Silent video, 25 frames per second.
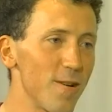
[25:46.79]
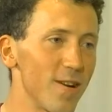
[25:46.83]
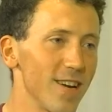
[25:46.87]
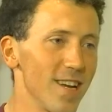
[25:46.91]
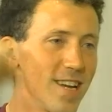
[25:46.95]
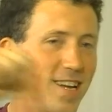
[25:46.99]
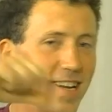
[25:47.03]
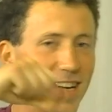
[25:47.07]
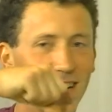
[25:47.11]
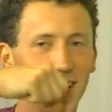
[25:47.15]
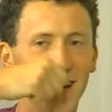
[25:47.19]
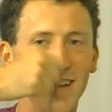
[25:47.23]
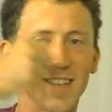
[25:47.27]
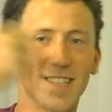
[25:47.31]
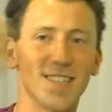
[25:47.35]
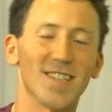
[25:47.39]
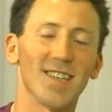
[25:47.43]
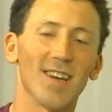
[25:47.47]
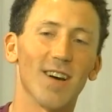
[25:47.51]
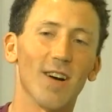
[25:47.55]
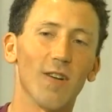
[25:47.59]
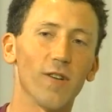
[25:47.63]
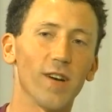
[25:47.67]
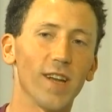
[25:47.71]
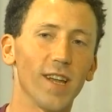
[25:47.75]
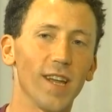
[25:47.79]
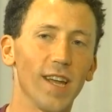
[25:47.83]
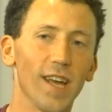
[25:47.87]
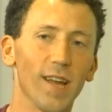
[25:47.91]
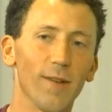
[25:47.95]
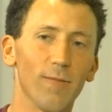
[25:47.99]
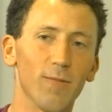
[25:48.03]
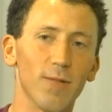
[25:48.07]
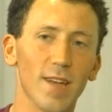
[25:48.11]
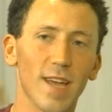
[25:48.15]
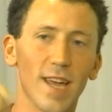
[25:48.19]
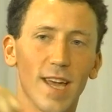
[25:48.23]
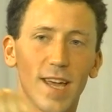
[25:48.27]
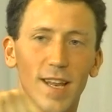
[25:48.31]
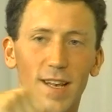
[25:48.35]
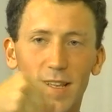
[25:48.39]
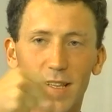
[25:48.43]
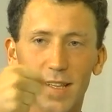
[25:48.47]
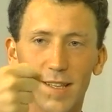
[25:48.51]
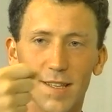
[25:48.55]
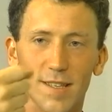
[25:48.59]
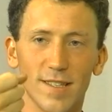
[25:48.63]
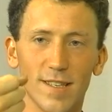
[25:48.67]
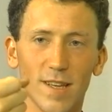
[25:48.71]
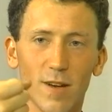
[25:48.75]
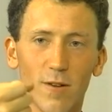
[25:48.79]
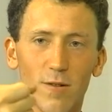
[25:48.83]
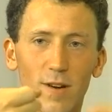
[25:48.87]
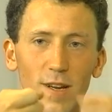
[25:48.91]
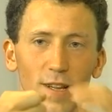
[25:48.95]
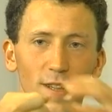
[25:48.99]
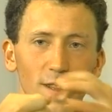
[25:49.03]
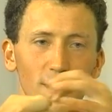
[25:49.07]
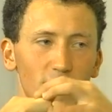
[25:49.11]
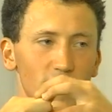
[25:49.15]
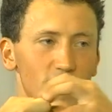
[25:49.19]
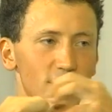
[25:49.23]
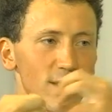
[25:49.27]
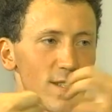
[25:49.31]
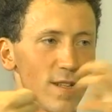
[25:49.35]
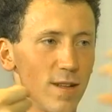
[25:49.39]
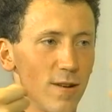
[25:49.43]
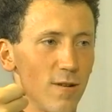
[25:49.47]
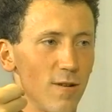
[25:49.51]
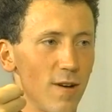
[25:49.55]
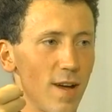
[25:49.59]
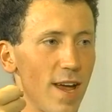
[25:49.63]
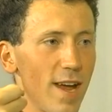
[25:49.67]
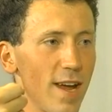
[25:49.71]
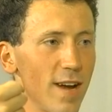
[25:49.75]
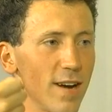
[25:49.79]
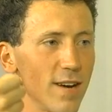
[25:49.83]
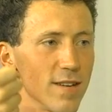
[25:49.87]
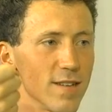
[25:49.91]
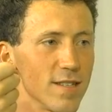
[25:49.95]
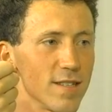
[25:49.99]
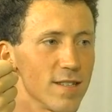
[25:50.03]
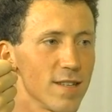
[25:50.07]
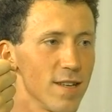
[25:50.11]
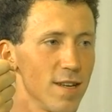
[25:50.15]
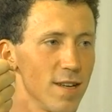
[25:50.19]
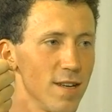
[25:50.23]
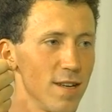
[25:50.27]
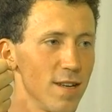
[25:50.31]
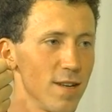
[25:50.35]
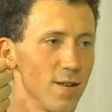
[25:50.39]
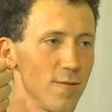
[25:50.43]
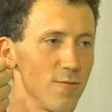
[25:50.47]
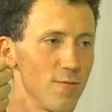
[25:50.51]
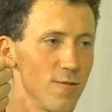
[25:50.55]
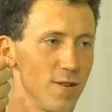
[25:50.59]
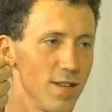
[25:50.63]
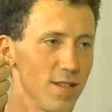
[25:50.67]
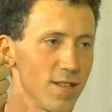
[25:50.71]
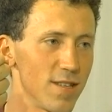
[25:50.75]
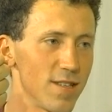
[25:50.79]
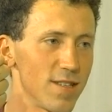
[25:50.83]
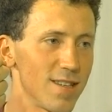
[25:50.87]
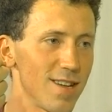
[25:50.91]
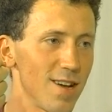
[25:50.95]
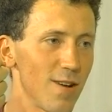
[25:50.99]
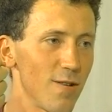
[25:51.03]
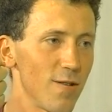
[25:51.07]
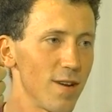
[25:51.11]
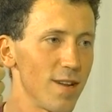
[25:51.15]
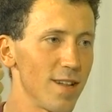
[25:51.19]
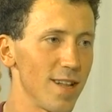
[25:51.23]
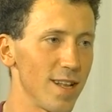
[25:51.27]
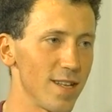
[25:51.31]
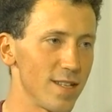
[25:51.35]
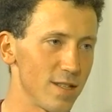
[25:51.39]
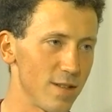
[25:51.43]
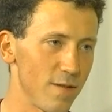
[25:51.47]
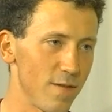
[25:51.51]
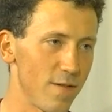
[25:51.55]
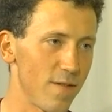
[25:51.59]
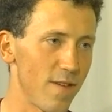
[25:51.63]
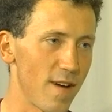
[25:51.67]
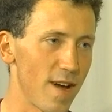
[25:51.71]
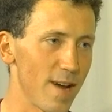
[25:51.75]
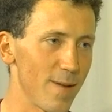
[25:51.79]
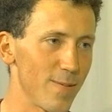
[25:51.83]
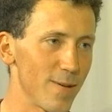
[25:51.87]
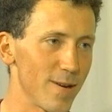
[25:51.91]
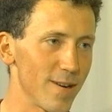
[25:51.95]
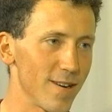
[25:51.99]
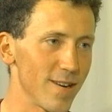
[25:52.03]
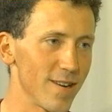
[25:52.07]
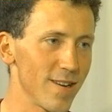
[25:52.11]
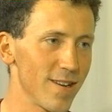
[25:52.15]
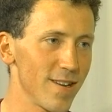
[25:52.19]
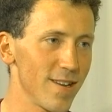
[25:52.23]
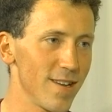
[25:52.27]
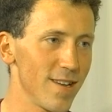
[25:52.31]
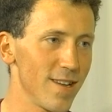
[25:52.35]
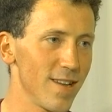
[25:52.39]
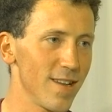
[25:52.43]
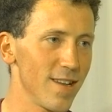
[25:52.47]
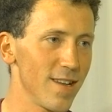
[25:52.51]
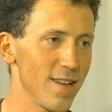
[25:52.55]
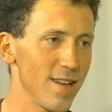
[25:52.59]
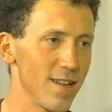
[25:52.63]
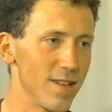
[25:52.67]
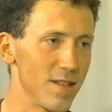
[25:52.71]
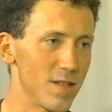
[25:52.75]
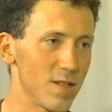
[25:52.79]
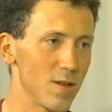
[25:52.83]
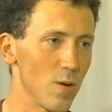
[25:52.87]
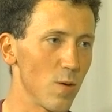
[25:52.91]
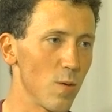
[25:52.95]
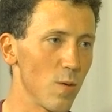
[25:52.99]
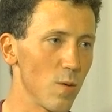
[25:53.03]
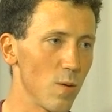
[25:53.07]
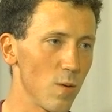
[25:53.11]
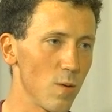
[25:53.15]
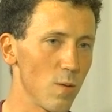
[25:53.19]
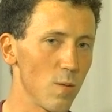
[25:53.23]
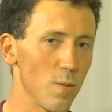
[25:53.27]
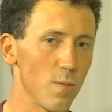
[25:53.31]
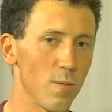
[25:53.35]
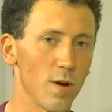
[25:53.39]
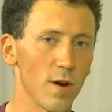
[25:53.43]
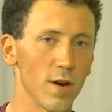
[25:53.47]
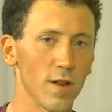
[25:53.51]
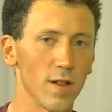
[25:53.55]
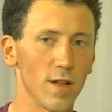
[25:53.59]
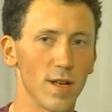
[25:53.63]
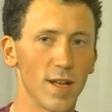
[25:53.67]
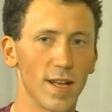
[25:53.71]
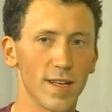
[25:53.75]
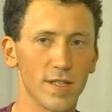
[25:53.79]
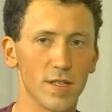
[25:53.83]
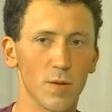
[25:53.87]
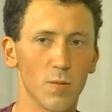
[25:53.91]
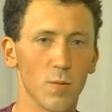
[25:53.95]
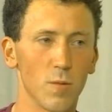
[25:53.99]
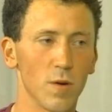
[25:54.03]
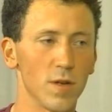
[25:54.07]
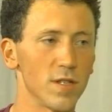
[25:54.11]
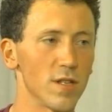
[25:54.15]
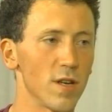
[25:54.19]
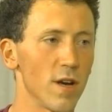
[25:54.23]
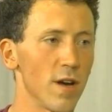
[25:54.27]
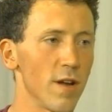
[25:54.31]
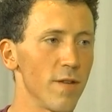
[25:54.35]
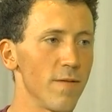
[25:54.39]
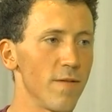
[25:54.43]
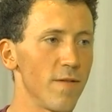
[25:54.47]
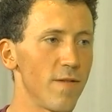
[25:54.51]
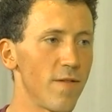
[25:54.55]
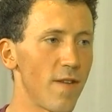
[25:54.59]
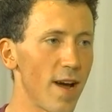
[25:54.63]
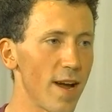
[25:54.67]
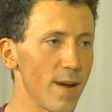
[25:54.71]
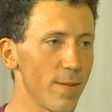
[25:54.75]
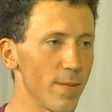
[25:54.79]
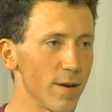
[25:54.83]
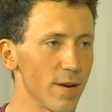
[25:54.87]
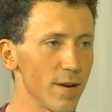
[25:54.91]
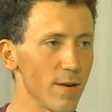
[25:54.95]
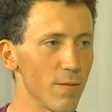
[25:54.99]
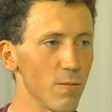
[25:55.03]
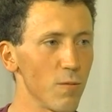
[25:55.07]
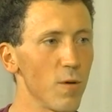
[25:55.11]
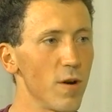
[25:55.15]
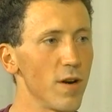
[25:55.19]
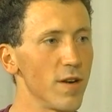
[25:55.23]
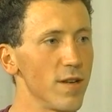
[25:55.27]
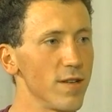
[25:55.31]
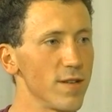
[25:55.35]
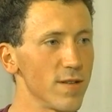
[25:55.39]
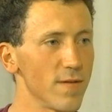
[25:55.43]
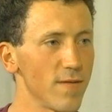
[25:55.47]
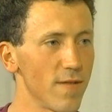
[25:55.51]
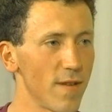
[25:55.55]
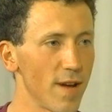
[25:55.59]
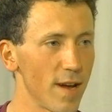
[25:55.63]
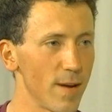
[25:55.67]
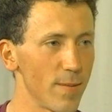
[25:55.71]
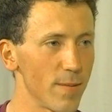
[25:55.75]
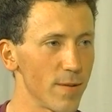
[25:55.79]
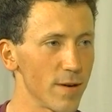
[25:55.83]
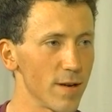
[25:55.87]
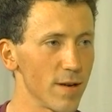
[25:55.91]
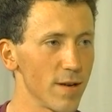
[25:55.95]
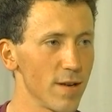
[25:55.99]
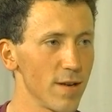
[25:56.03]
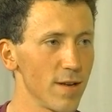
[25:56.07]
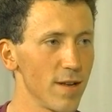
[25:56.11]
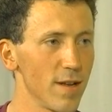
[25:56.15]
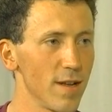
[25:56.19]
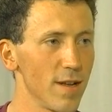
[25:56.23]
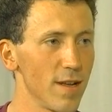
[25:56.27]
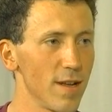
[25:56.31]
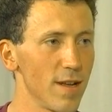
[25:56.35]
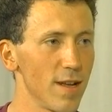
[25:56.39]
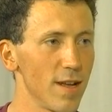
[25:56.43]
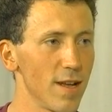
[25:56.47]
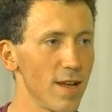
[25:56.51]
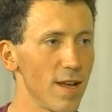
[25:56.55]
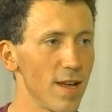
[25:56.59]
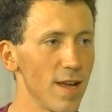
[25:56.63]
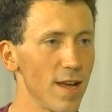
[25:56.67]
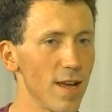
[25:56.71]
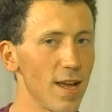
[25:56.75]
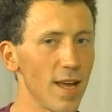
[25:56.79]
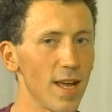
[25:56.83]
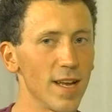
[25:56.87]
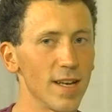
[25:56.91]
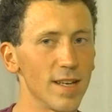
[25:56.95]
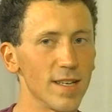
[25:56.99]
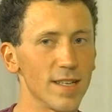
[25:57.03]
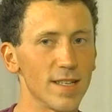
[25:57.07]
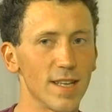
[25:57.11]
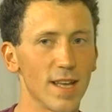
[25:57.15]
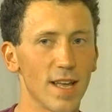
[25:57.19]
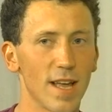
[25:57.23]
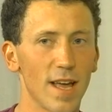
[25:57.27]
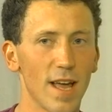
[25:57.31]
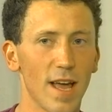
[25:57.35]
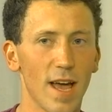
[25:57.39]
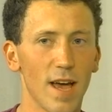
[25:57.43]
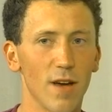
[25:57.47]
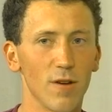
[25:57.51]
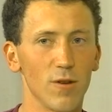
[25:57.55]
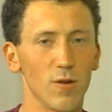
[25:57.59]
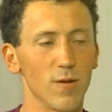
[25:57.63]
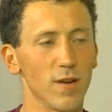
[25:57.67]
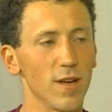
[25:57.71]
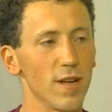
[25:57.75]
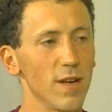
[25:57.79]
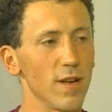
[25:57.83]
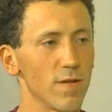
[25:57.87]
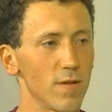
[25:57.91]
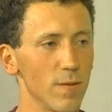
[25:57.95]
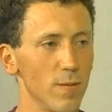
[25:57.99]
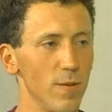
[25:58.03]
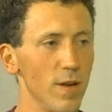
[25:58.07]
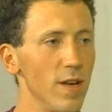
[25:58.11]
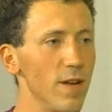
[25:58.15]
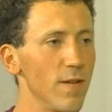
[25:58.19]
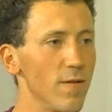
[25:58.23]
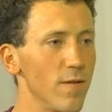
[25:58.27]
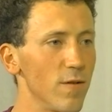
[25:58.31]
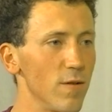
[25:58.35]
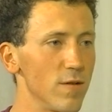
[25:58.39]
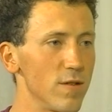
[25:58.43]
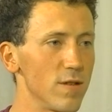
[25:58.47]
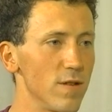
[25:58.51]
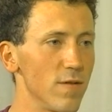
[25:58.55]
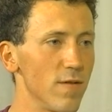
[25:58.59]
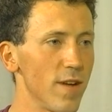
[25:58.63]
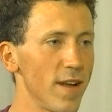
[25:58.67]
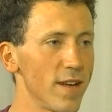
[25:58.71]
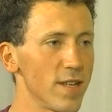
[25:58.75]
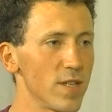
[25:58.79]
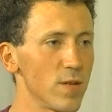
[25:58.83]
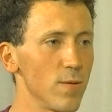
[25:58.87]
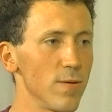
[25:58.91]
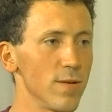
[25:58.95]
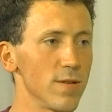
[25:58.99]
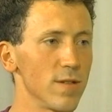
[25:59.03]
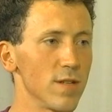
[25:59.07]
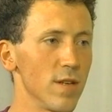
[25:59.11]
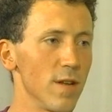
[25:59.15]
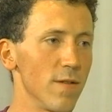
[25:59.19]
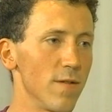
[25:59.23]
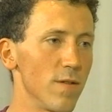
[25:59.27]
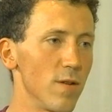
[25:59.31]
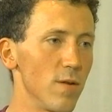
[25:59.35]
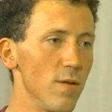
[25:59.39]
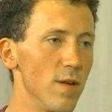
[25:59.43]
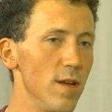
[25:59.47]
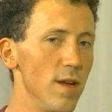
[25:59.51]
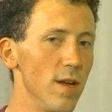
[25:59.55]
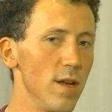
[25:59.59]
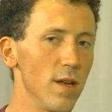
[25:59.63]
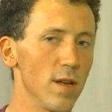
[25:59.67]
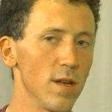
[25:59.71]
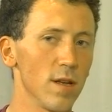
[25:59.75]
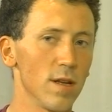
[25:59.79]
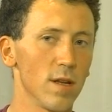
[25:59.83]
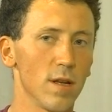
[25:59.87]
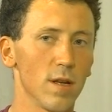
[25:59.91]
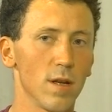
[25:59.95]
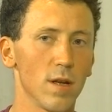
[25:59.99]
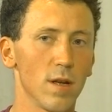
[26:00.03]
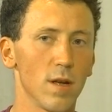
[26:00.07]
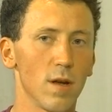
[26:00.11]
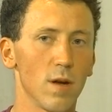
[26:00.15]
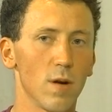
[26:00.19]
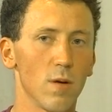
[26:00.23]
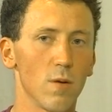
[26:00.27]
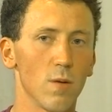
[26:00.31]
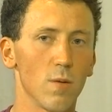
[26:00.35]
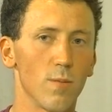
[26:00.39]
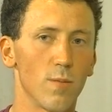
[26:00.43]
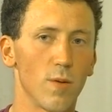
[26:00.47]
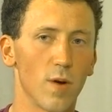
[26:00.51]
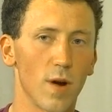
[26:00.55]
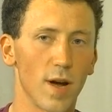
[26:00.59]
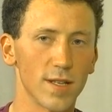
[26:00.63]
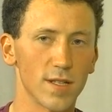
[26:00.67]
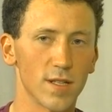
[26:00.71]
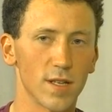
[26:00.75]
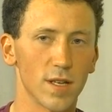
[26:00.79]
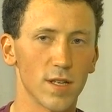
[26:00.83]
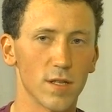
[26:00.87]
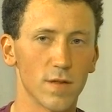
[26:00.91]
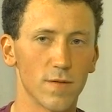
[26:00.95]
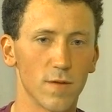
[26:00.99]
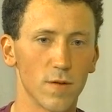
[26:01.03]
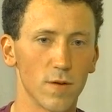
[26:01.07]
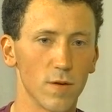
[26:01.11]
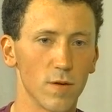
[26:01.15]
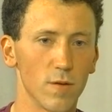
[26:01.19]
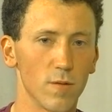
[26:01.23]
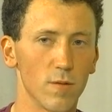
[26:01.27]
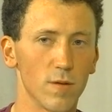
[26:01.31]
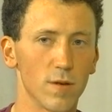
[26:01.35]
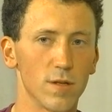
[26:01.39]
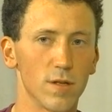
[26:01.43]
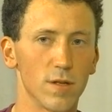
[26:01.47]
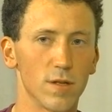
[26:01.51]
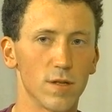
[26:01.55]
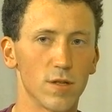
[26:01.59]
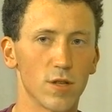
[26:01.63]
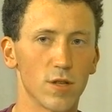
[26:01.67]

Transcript: were eating our celery, and we ate the celery and those little hairs when you eat the celery, and that's the fiber. Sure. And so part of the lesson was on fiber and what is fiber, and how you get it from eating fruits and vegetables, and if you eat processed food, which is